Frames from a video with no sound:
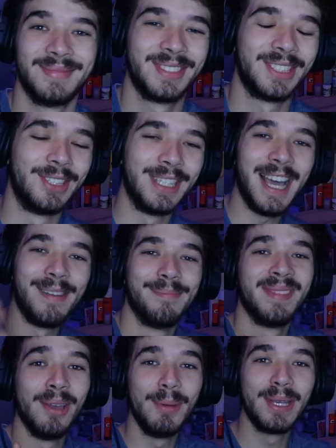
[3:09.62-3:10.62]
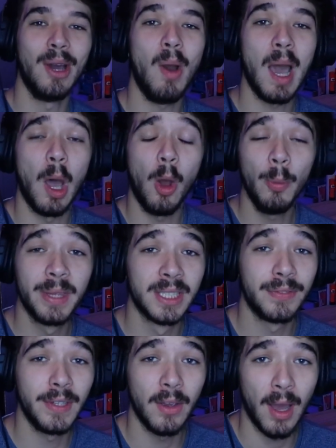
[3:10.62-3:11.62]
So yeah, there we go. I hope
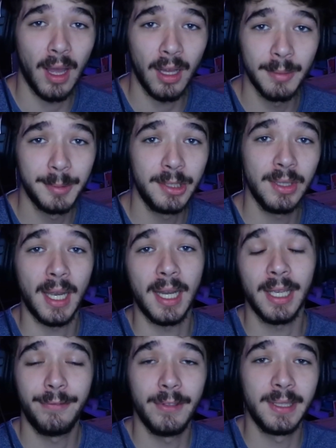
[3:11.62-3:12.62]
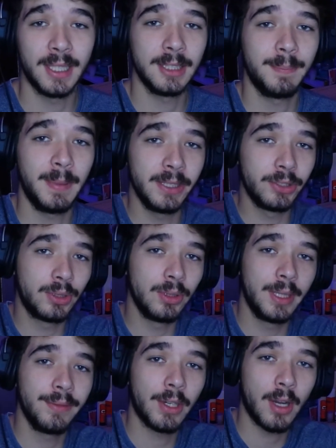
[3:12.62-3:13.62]
this video helps you. And if it does, please
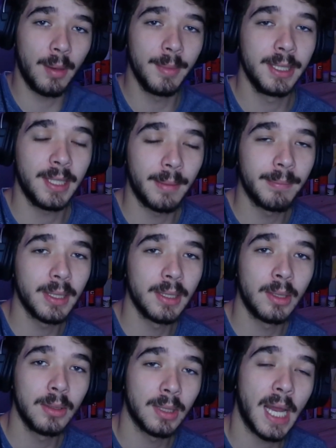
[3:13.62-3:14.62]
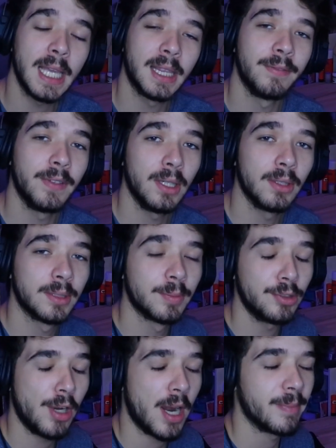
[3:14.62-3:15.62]
do leave a comment down below. Like the video,
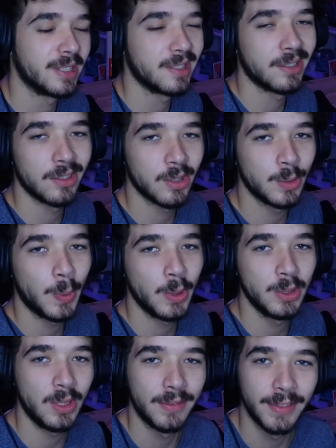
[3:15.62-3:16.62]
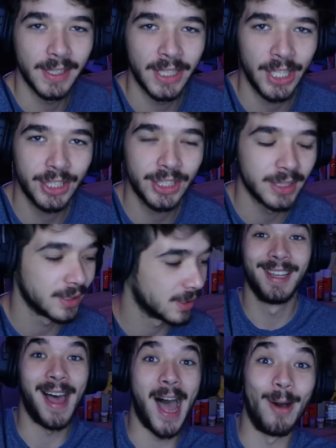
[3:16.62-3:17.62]
subscribe, and turn on those post notifications.
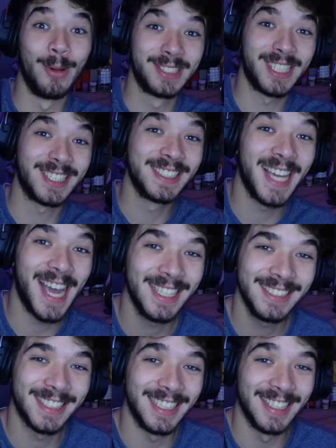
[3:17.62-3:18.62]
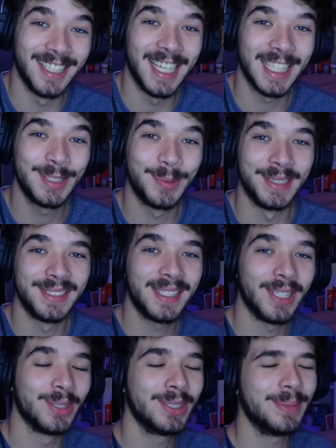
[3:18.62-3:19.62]
I will check you guys in the next one.
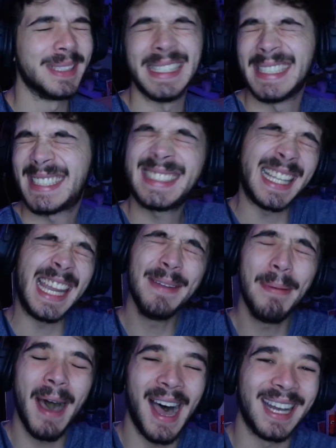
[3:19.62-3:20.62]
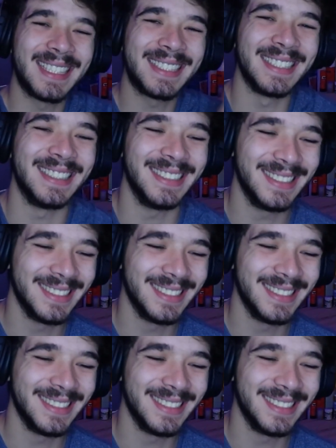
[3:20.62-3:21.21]
Stay awesome and stay boxy!